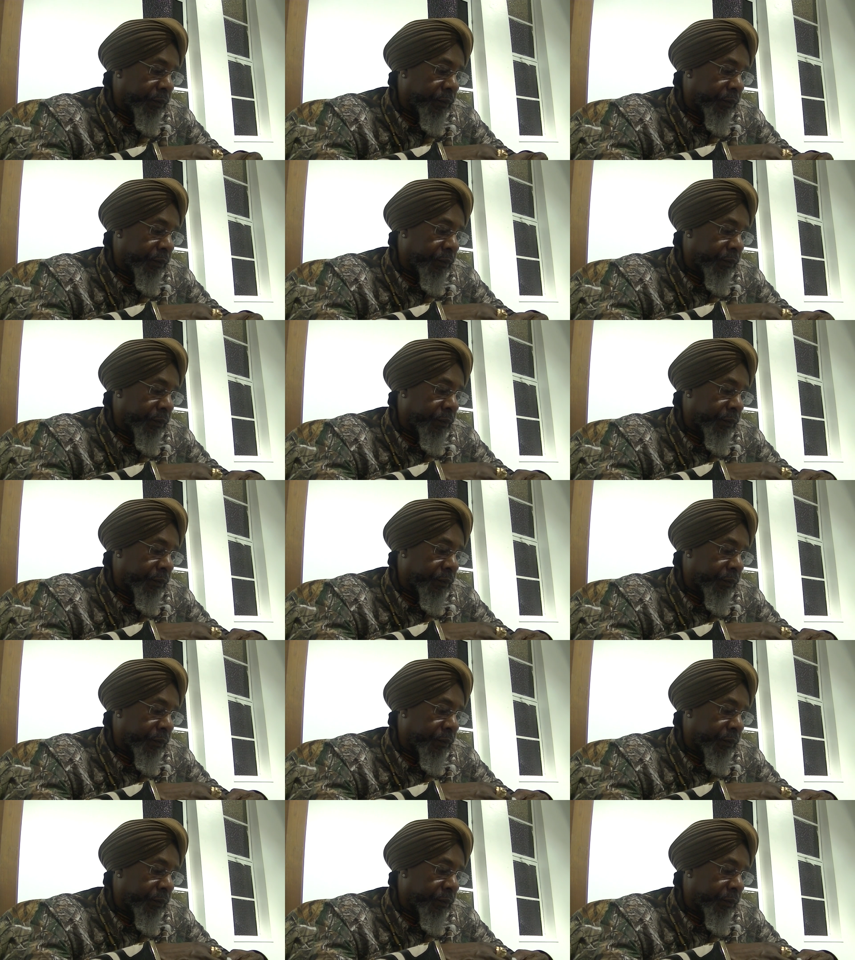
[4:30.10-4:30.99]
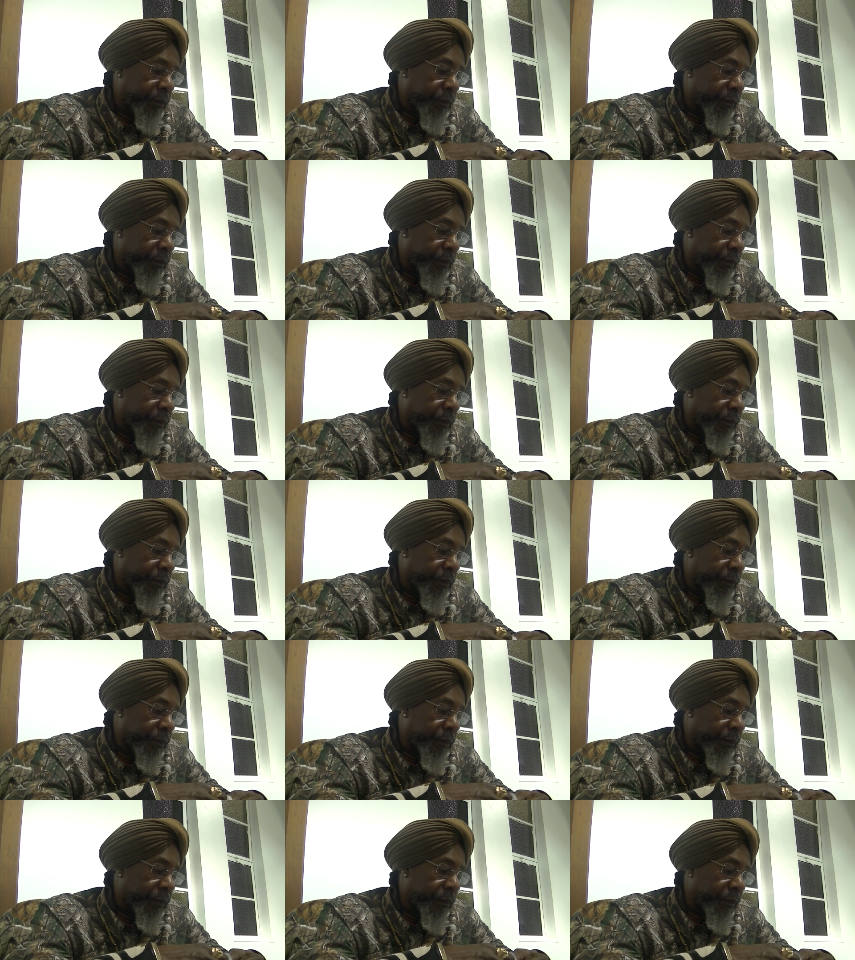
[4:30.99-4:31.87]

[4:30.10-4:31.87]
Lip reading: (silence)